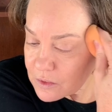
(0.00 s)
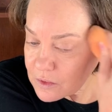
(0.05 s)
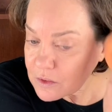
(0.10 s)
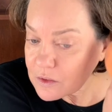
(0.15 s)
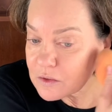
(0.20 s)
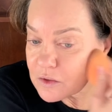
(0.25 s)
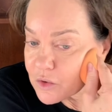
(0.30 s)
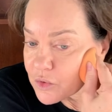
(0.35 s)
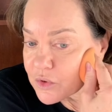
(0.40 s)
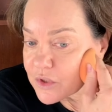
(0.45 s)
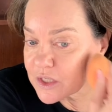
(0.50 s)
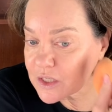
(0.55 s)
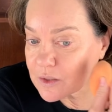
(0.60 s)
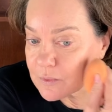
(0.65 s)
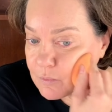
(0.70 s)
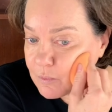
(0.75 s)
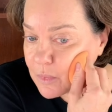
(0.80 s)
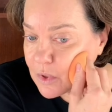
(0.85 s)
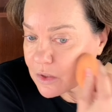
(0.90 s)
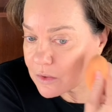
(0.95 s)

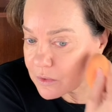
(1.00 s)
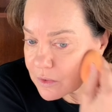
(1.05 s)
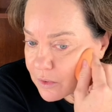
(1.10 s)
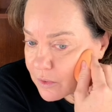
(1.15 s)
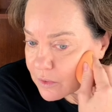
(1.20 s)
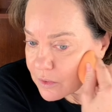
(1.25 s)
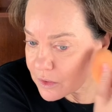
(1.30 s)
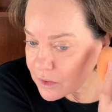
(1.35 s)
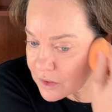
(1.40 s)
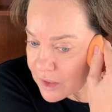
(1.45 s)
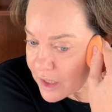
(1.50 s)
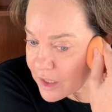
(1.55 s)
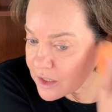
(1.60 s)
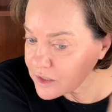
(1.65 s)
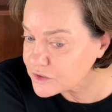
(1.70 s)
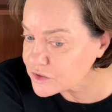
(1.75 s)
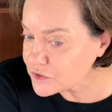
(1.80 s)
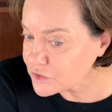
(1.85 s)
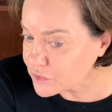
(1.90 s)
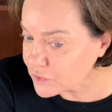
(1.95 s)
cream
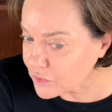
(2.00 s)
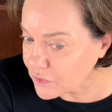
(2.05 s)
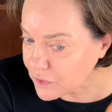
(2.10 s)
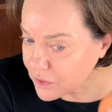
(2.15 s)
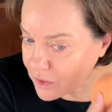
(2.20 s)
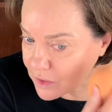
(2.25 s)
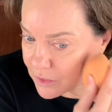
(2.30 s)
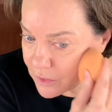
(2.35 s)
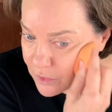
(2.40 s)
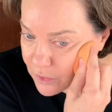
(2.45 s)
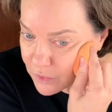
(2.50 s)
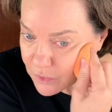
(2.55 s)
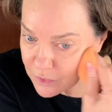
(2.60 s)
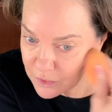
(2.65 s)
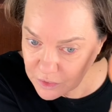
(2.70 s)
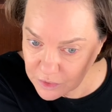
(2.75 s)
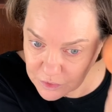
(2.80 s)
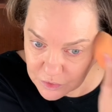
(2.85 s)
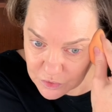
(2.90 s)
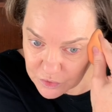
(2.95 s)
contour
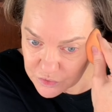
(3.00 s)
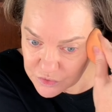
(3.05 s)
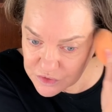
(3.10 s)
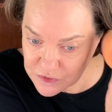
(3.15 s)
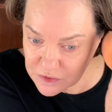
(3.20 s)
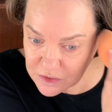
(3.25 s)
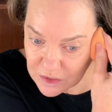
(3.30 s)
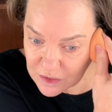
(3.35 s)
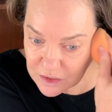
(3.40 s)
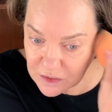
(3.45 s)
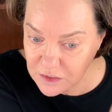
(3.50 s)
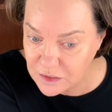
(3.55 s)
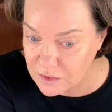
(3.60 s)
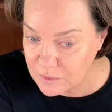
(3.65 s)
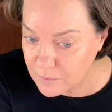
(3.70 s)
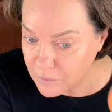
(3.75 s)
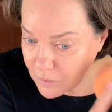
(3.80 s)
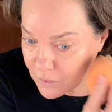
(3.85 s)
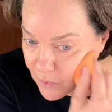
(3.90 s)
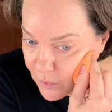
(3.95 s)
and using it
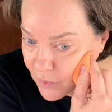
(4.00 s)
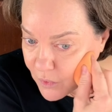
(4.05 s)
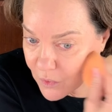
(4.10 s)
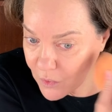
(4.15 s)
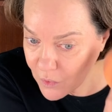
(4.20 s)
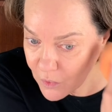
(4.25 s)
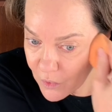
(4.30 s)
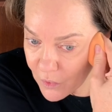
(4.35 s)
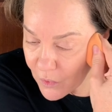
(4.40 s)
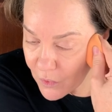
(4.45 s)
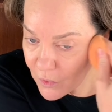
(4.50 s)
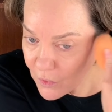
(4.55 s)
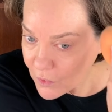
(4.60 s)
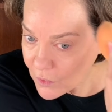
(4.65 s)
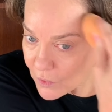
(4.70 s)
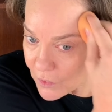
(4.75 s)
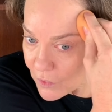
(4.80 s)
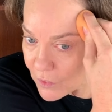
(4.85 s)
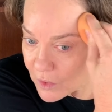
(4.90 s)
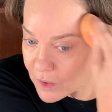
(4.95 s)

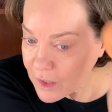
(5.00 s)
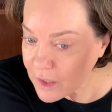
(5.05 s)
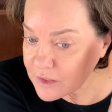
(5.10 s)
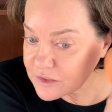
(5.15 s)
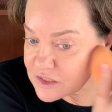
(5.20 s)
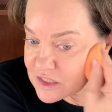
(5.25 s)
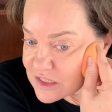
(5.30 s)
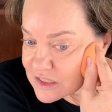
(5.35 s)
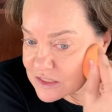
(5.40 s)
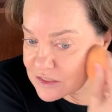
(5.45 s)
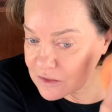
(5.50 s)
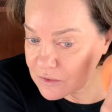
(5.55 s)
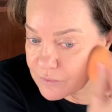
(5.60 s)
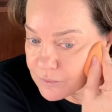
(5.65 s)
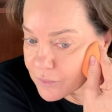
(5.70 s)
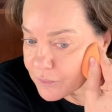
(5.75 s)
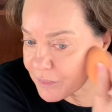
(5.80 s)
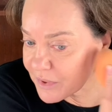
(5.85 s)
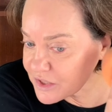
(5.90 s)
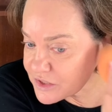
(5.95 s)
and
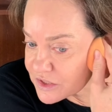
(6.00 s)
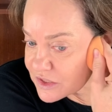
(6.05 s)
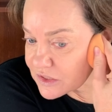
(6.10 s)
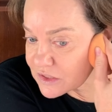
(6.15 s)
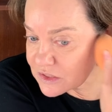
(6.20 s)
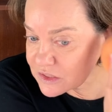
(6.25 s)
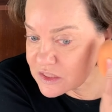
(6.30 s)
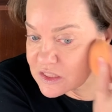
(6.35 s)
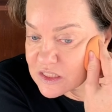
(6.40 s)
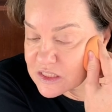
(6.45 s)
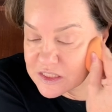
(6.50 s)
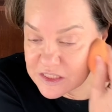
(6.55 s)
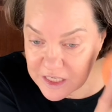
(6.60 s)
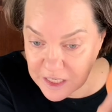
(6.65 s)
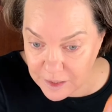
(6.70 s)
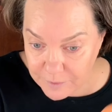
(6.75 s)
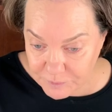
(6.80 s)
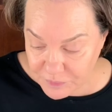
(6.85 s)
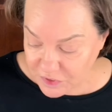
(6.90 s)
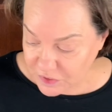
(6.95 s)
basically
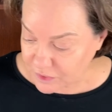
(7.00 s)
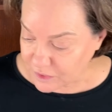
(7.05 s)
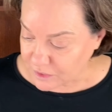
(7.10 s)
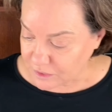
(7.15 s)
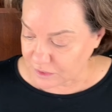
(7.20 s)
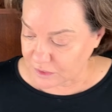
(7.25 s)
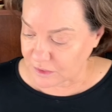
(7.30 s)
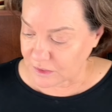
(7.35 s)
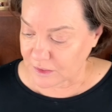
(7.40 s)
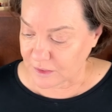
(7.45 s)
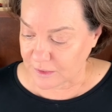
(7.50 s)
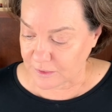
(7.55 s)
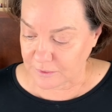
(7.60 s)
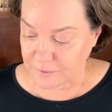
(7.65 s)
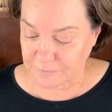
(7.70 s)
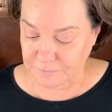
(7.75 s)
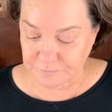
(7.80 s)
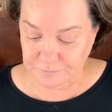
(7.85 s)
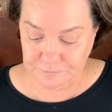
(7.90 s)
stamping it in.